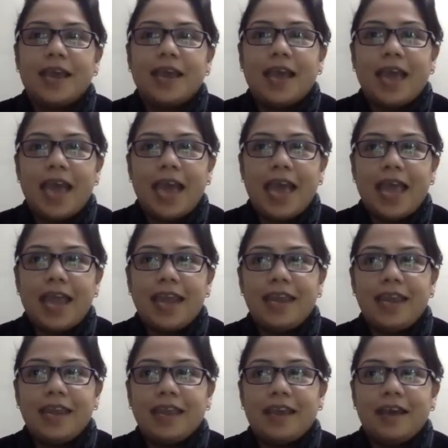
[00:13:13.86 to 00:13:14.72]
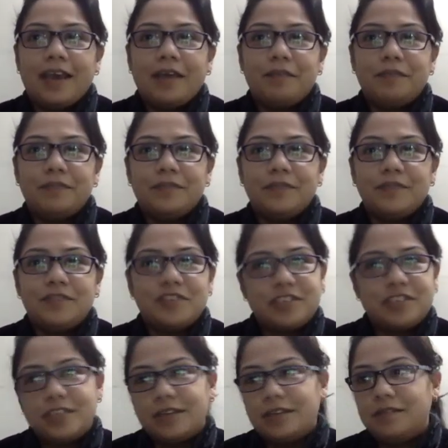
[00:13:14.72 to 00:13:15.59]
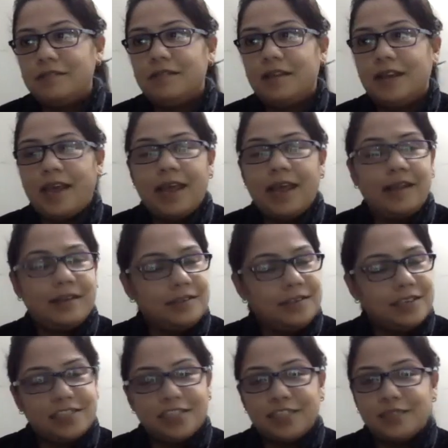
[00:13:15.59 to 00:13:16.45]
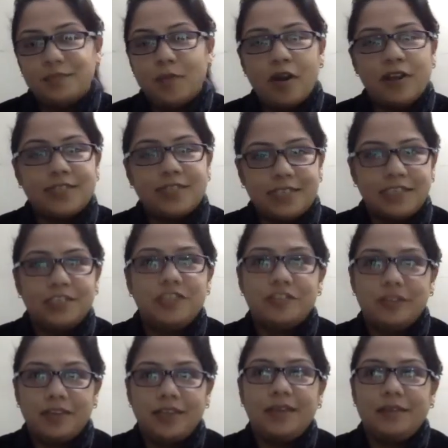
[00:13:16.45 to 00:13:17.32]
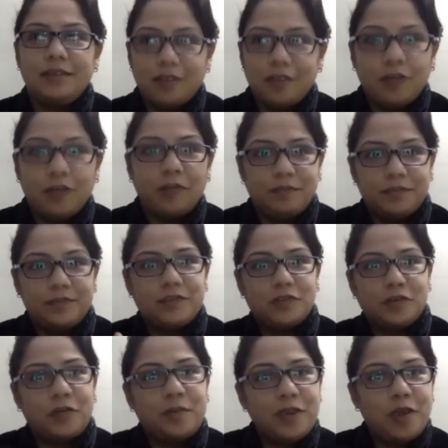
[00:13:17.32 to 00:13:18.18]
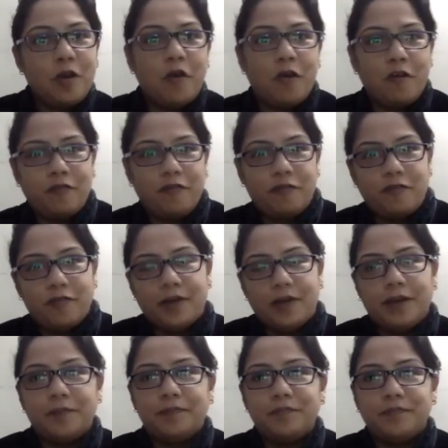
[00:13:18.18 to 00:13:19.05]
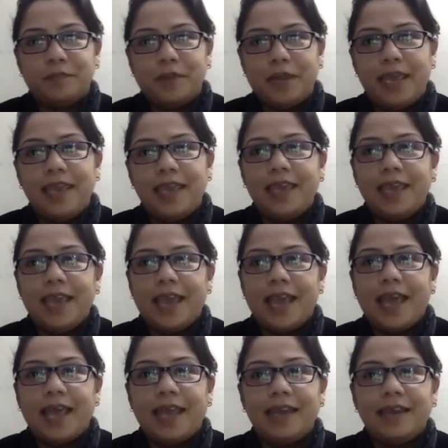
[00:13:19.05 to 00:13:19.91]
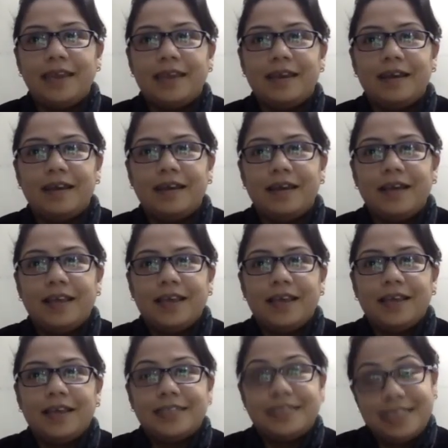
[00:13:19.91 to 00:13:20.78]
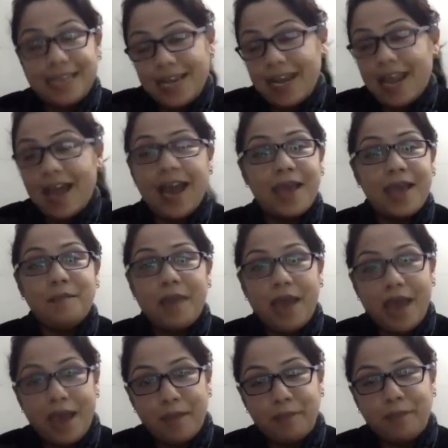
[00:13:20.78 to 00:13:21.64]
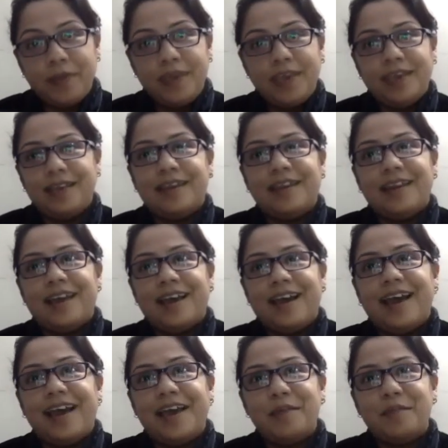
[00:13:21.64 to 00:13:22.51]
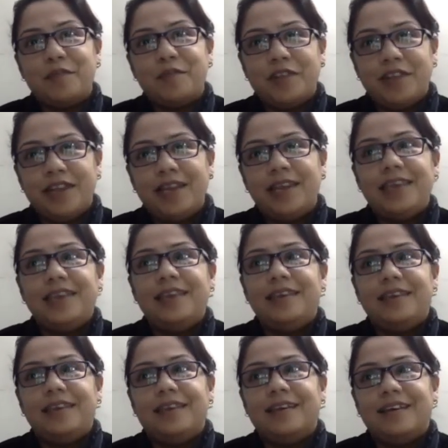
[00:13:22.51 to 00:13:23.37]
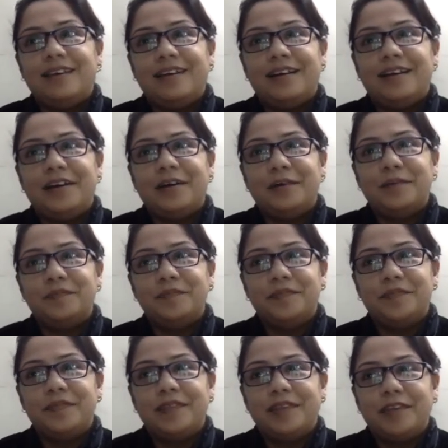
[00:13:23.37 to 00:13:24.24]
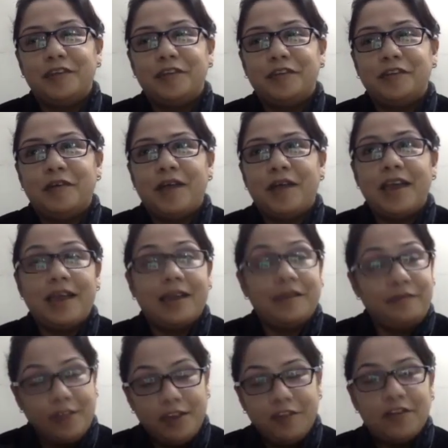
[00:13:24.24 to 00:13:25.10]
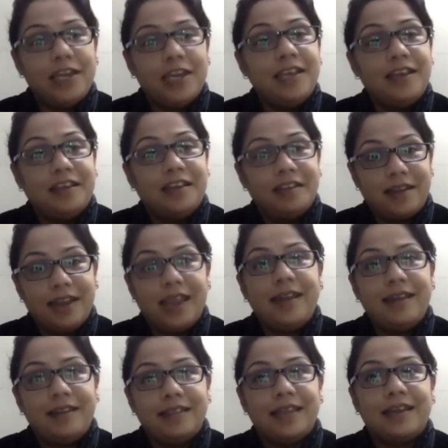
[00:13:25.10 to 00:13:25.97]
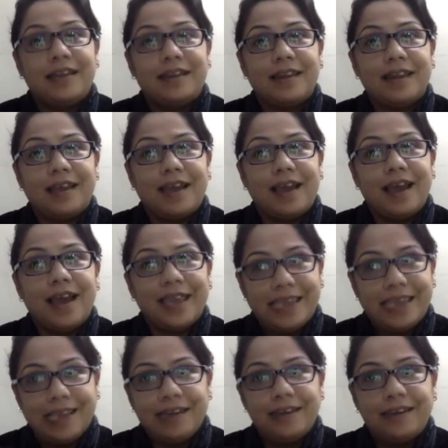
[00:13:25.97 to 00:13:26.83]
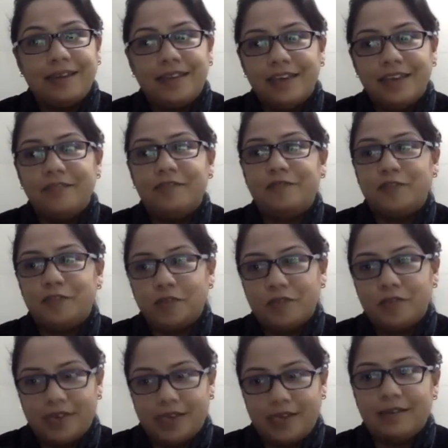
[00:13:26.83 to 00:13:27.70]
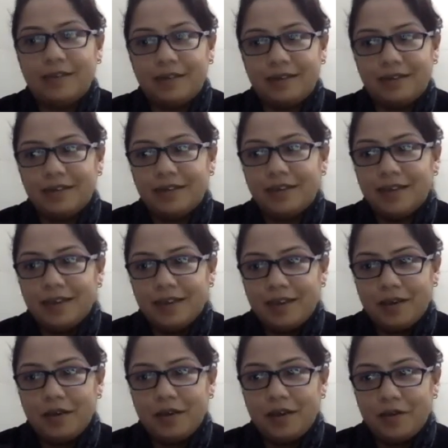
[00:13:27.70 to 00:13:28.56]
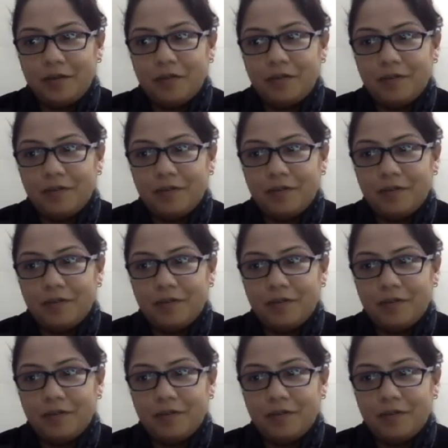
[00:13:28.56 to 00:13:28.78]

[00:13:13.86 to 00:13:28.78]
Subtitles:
and just the smallest injury, took me off playing. And still, I am happy, and I am really, I feel really great that I can give to cricket. Uh,